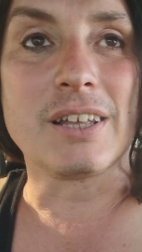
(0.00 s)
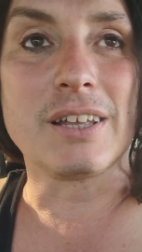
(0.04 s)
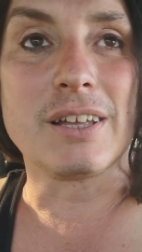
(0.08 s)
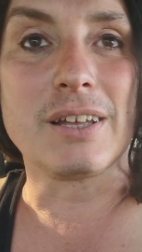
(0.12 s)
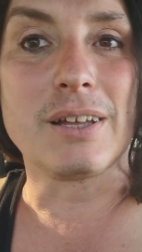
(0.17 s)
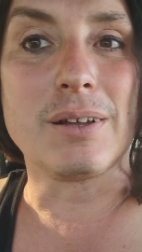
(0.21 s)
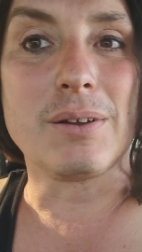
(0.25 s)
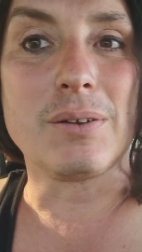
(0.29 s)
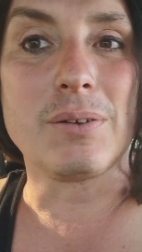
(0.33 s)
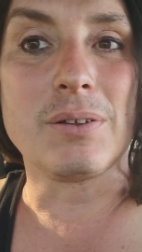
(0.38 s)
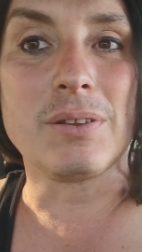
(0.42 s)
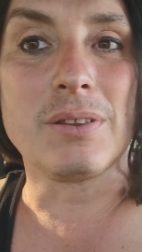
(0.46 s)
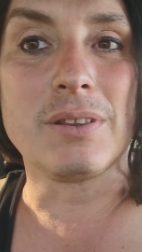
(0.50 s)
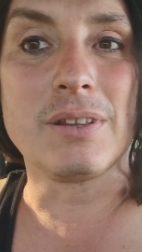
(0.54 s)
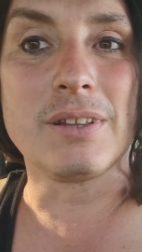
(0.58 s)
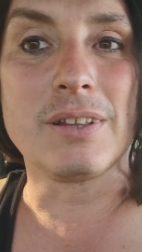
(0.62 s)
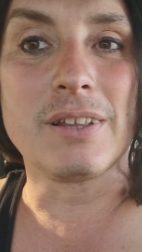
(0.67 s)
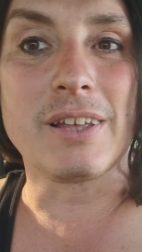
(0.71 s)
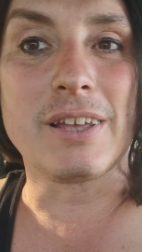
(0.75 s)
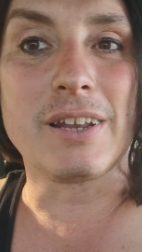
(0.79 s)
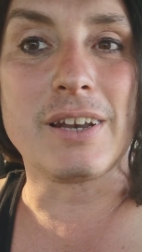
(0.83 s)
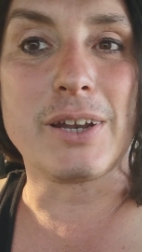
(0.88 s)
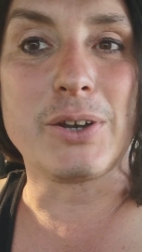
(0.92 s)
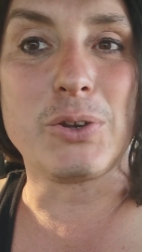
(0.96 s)
Uh,
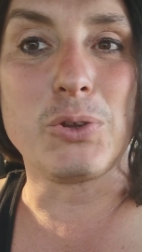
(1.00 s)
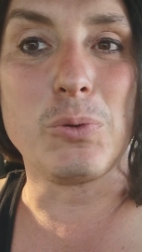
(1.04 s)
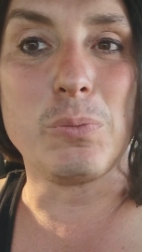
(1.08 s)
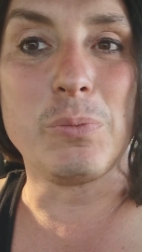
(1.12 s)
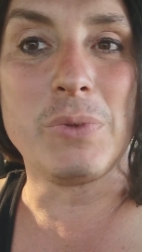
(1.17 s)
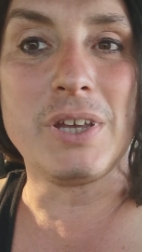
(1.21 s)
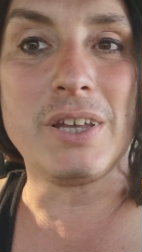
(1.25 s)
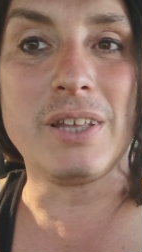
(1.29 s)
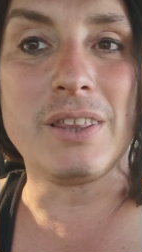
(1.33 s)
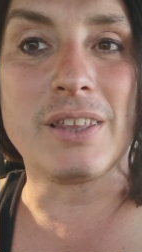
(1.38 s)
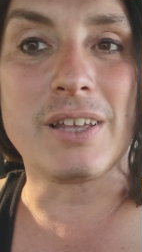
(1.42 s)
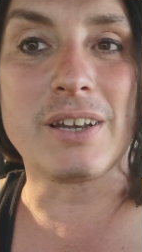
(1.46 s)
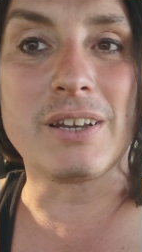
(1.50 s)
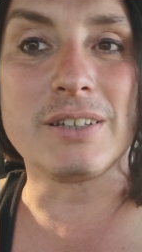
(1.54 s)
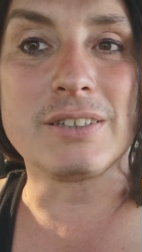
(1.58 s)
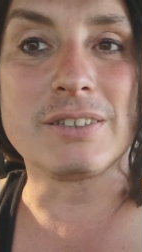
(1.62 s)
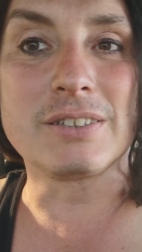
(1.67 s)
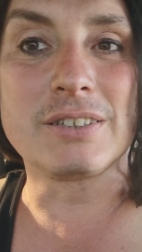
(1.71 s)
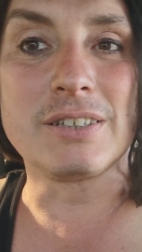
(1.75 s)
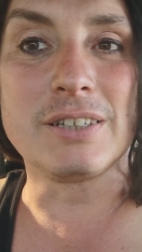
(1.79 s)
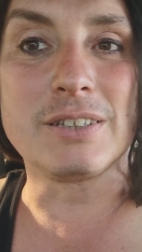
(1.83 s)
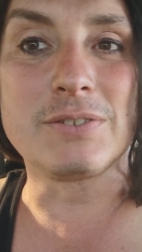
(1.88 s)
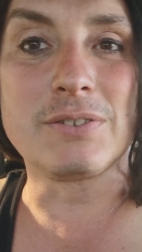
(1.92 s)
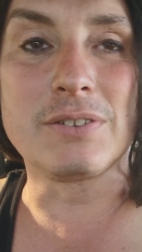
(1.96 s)
and I do mean that
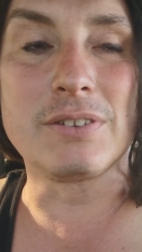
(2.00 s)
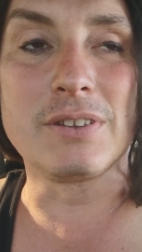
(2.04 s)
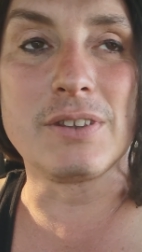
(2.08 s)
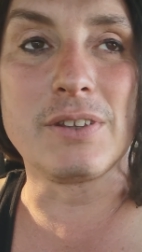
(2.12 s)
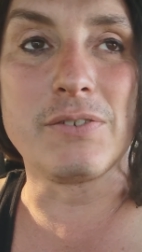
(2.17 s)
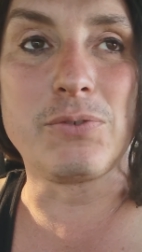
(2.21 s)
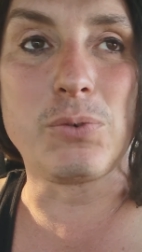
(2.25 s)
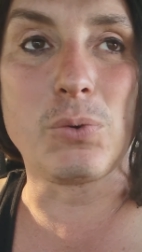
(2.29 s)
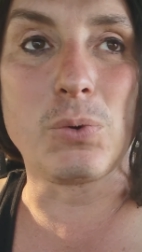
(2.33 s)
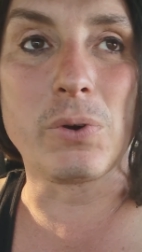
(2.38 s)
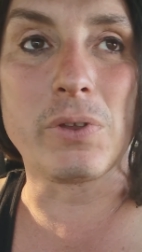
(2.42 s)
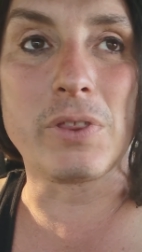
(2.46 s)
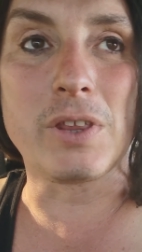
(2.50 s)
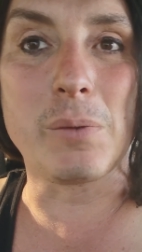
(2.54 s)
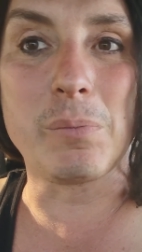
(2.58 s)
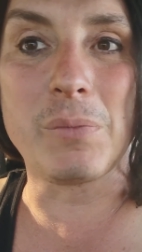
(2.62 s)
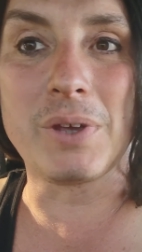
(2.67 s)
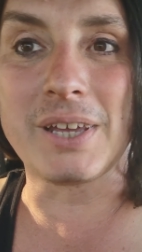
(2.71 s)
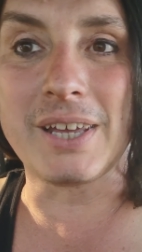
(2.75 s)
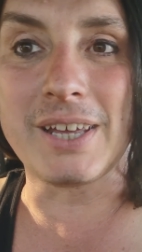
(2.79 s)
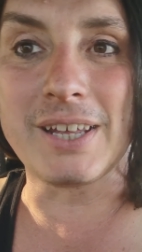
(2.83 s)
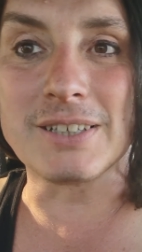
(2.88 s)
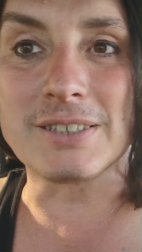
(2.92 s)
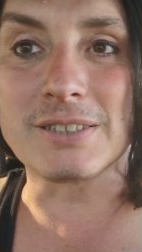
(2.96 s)
it's, it's the four of
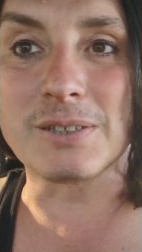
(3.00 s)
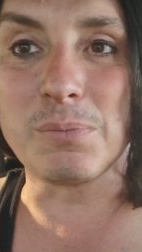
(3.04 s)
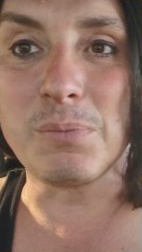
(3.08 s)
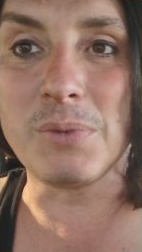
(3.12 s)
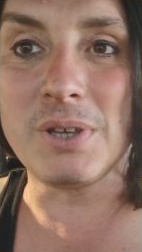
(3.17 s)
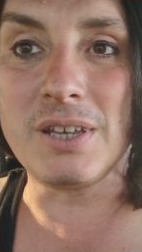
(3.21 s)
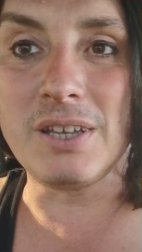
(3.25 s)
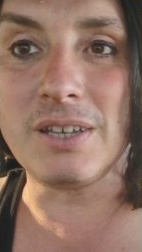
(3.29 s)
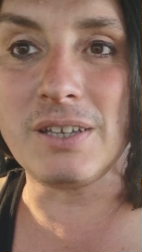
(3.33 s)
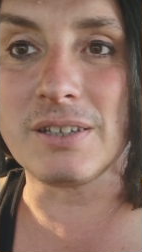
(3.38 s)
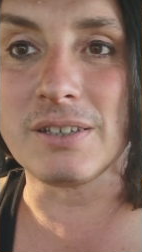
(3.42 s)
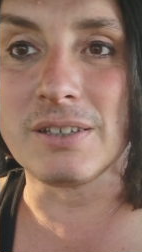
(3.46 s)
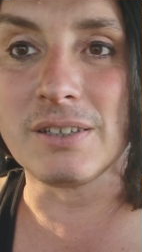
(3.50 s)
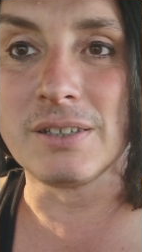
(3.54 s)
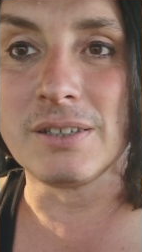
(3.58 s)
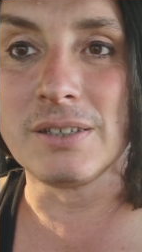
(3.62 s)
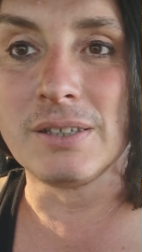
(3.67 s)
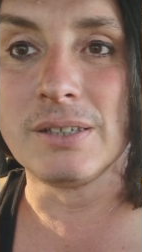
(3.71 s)
them against me.